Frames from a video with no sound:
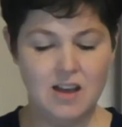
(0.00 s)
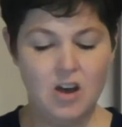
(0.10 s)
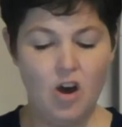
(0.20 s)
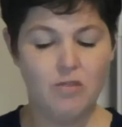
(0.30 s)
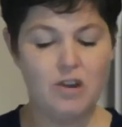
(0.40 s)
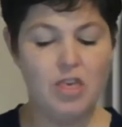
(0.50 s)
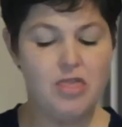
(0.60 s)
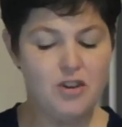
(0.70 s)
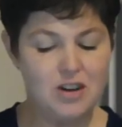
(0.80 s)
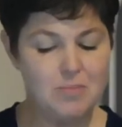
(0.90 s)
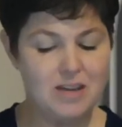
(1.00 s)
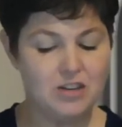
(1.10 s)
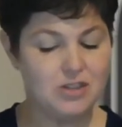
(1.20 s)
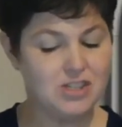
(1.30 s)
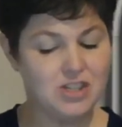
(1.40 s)
over 30
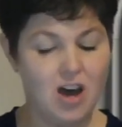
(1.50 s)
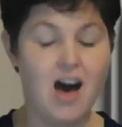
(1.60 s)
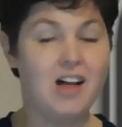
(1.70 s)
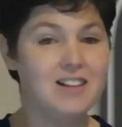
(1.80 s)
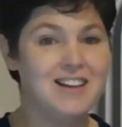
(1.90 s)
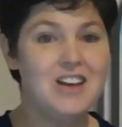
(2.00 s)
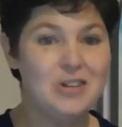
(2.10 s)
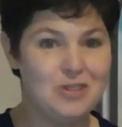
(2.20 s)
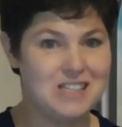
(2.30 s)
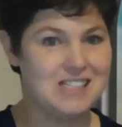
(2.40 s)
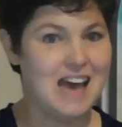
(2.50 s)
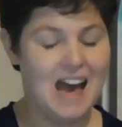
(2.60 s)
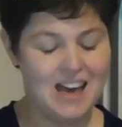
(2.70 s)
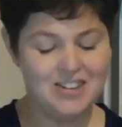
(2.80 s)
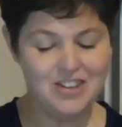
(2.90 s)
meters tall, which is
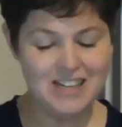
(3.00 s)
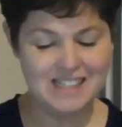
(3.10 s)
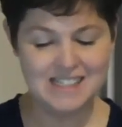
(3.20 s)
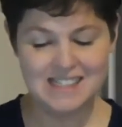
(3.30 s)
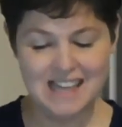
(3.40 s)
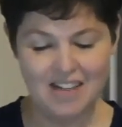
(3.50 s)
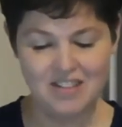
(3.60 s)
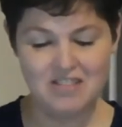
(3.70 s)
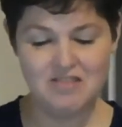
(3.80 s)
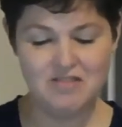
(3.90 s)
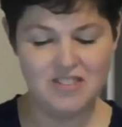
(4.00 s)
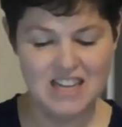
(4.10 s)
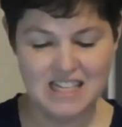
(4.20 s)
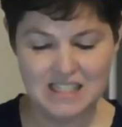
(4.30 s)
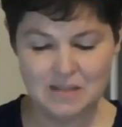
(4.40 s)
107
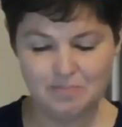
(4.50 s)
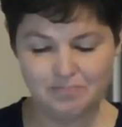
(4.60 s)
feet.